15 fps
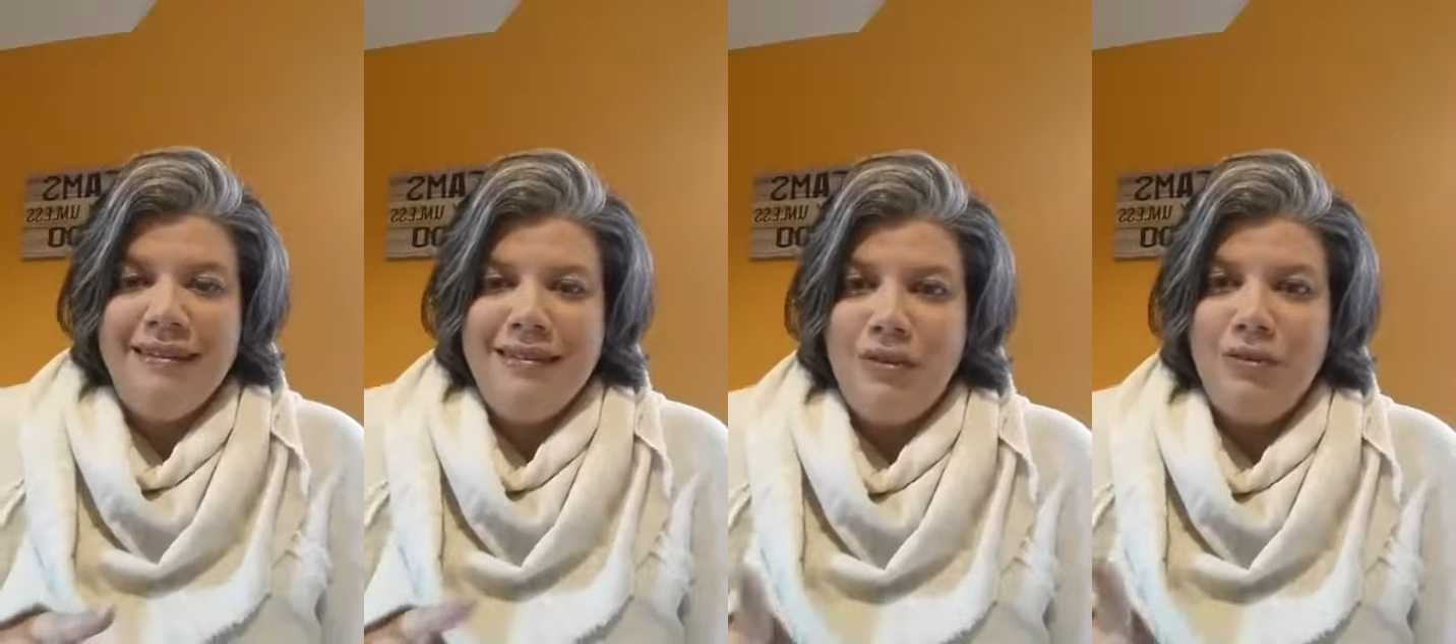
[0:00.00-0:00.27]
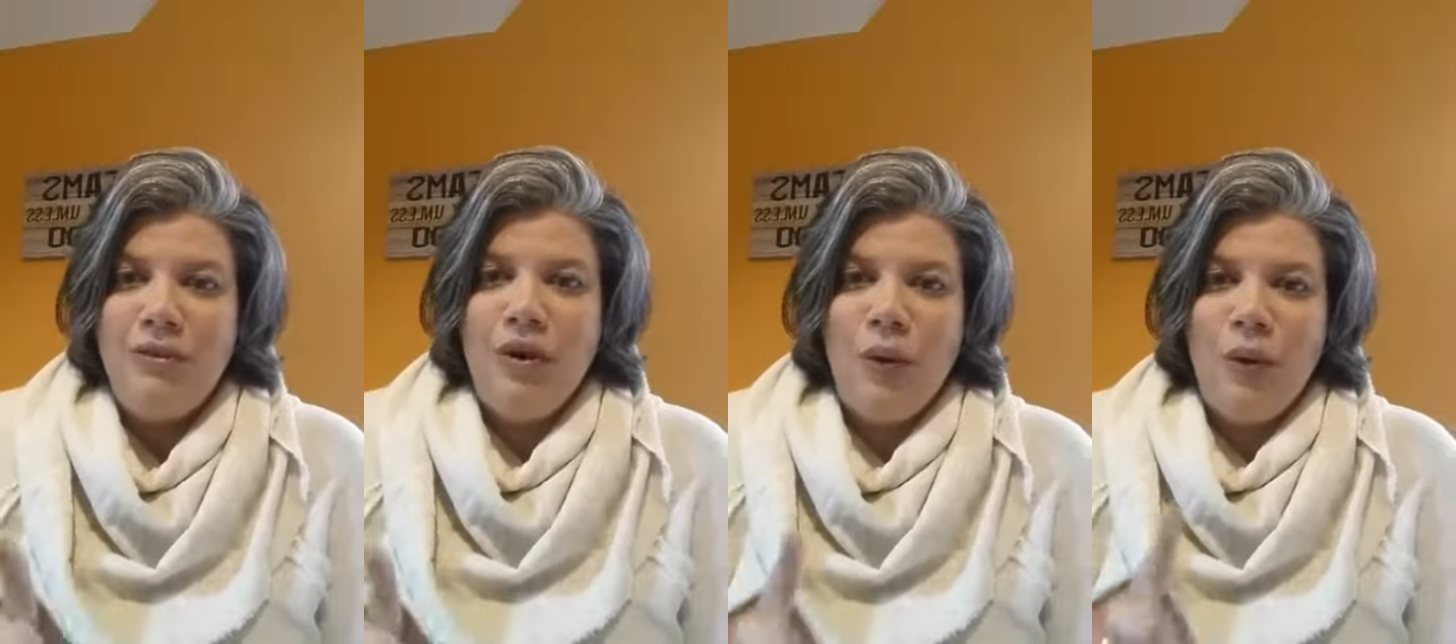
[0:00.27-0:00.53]
You
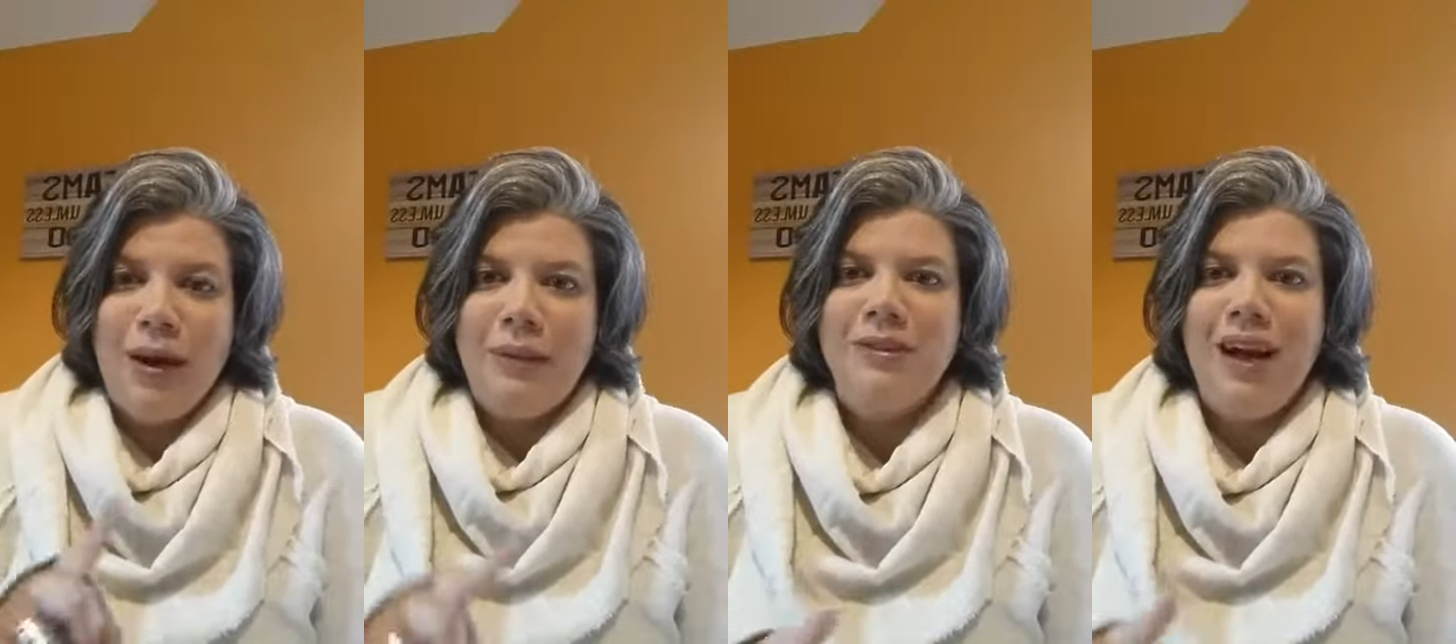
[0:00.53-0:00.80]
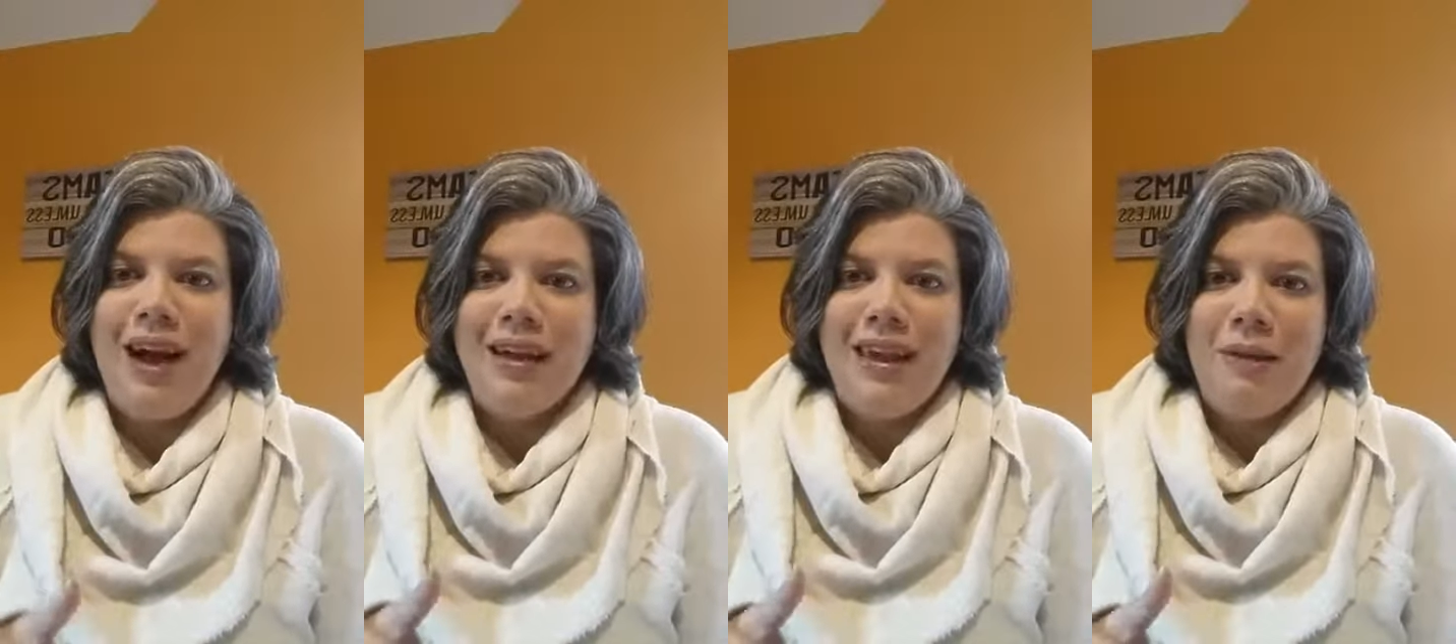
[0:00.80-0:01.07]
know what I'm
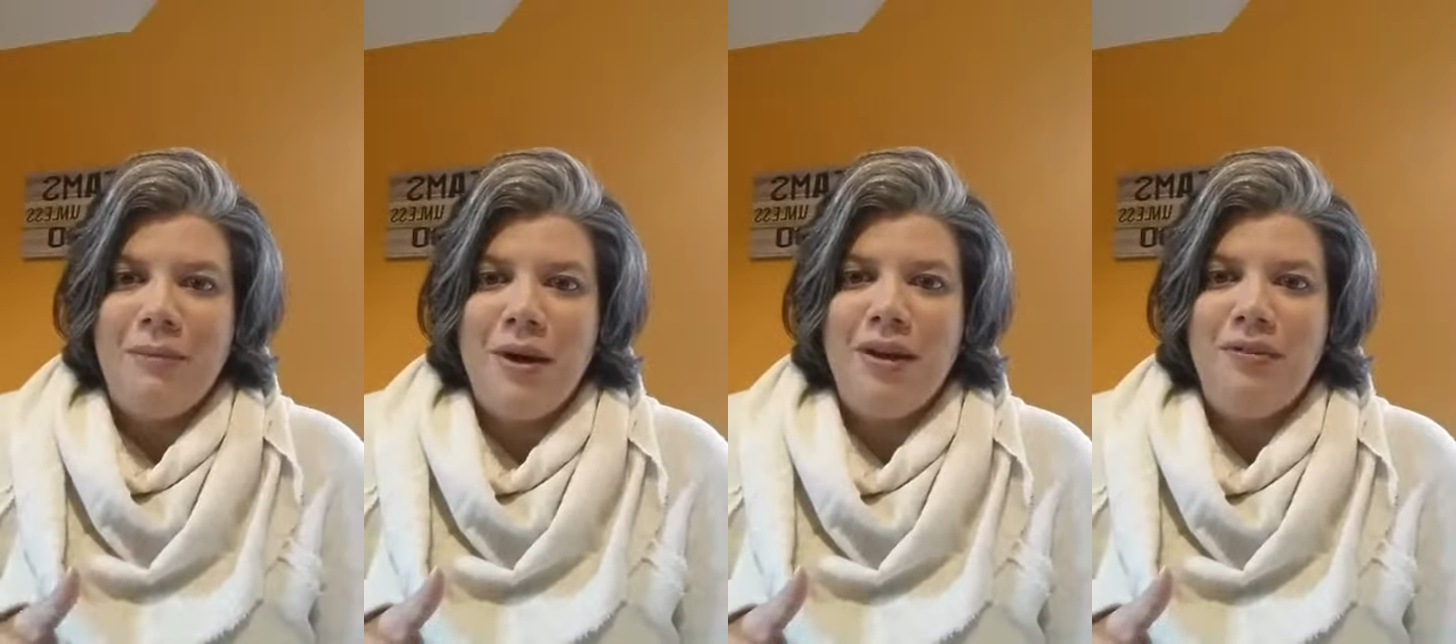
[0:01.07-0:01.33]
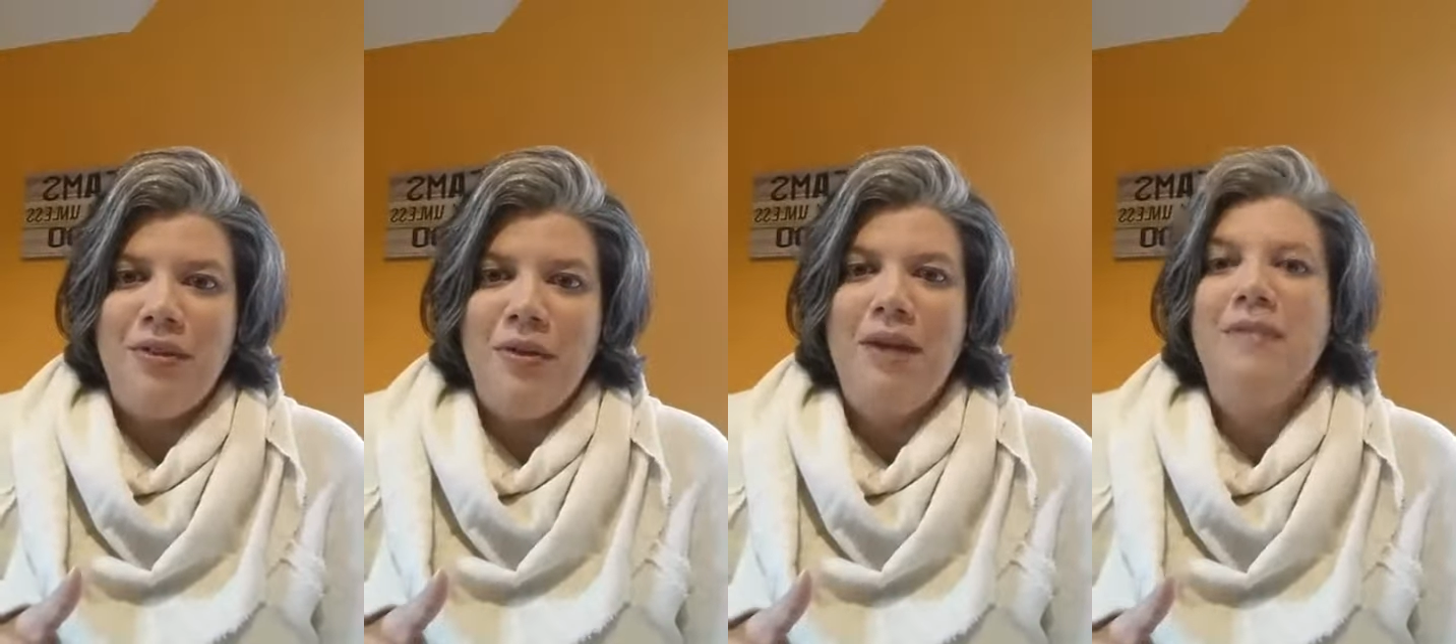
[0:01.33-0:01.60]
talking about
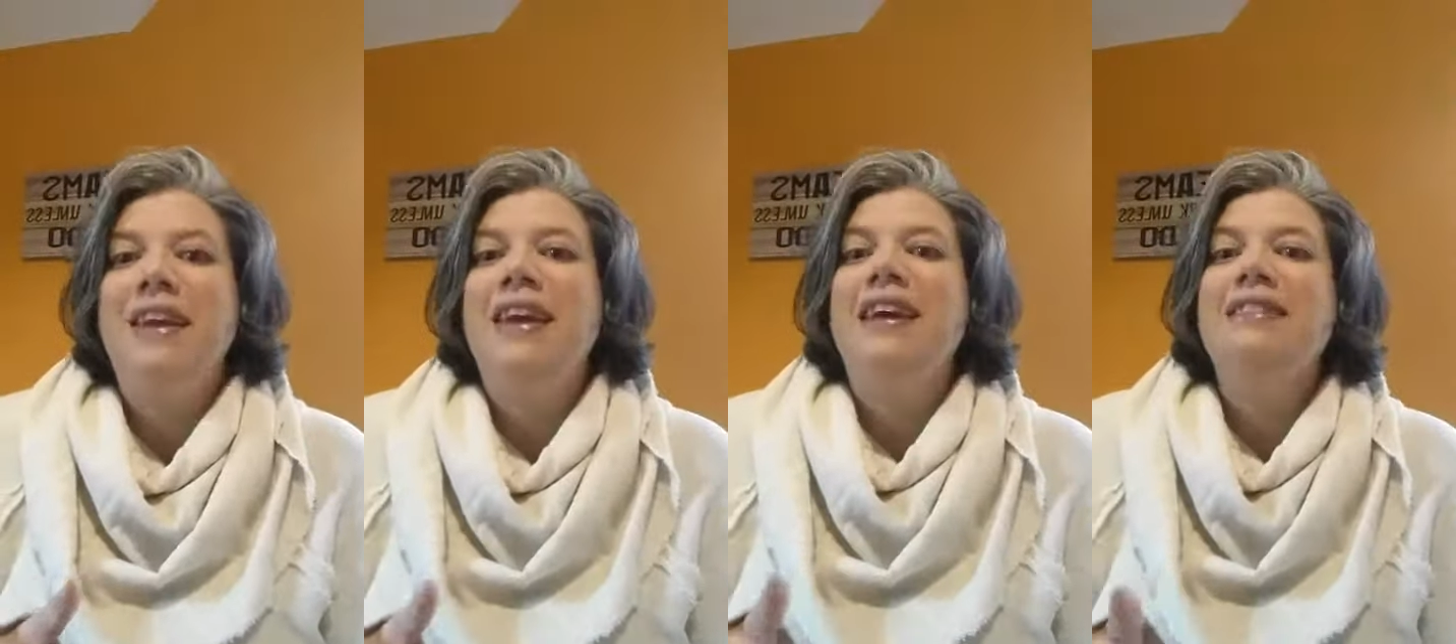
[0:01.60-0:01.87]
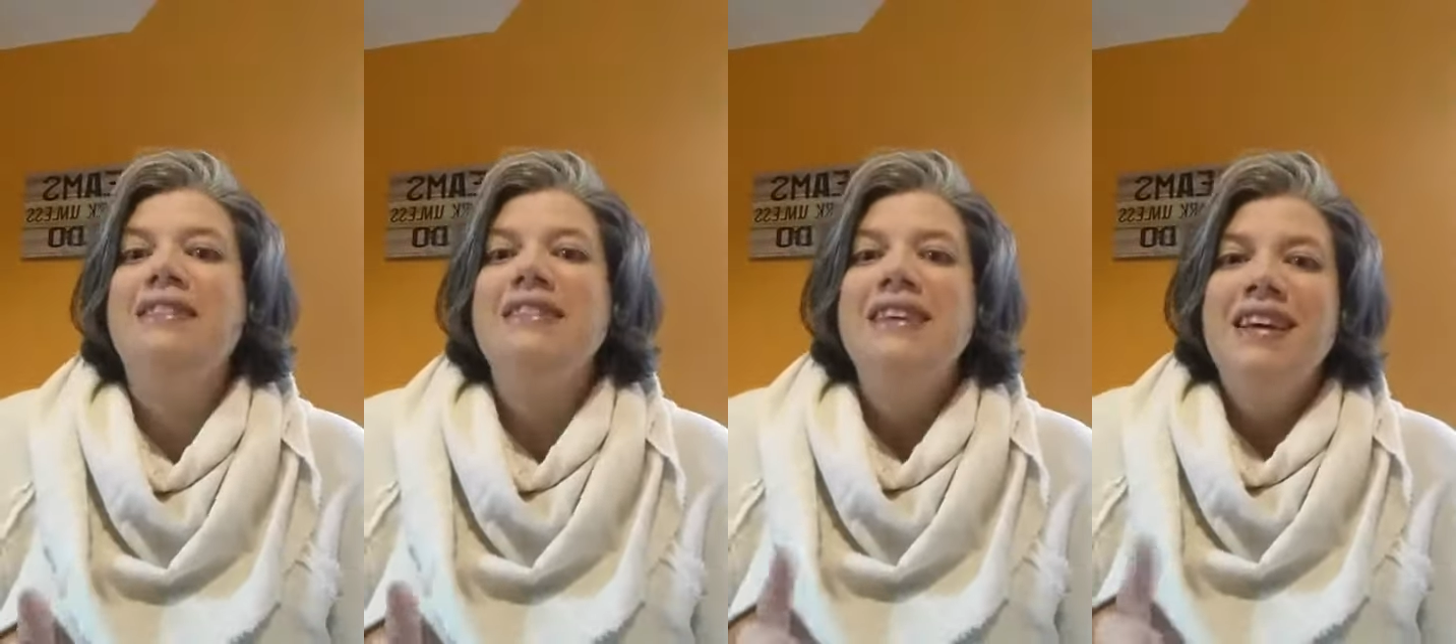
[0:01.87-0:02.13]
if you have
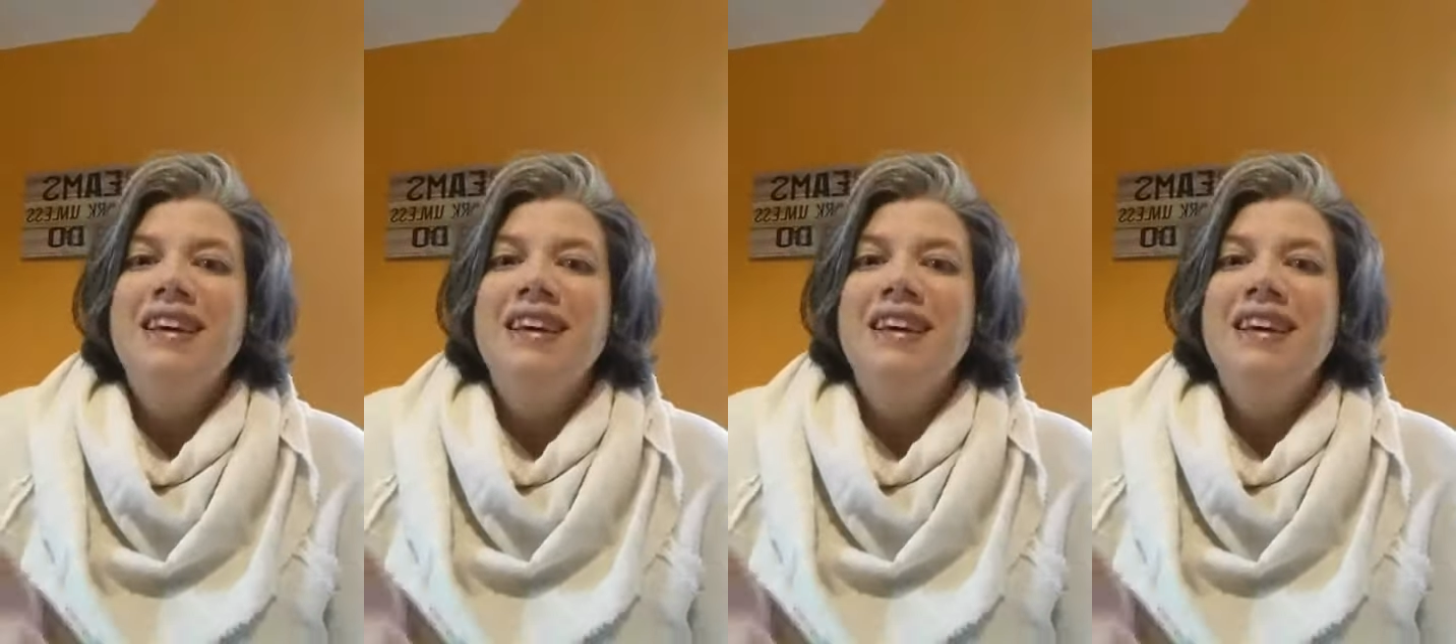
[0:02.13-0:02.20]
kids.